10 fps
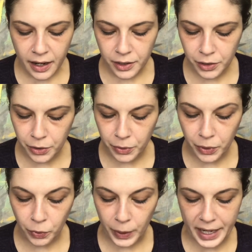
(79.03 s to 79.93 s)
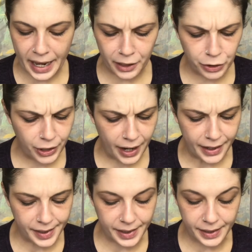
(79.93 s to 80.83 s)
to
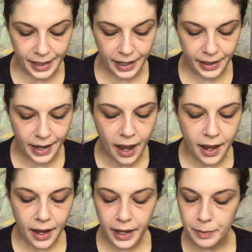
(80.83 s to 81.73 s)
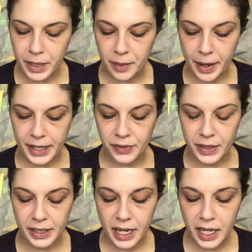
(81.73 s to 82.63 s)
re-energize skin and minimize
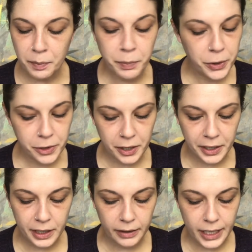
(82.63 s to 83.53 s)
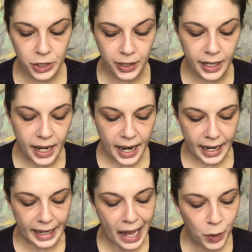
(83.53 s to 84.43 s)
fatigue, boost circulation,
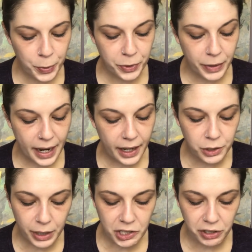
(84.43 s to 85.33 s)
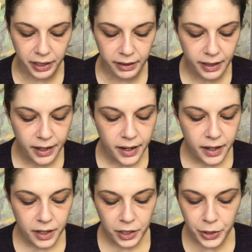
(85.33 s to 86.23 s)
and help with rehydration.
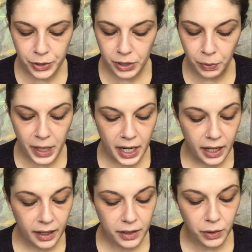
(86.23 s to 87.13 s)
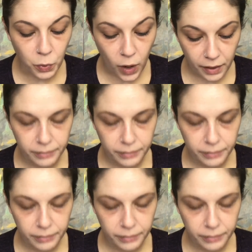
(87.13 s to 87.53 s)
Use 3 to 1.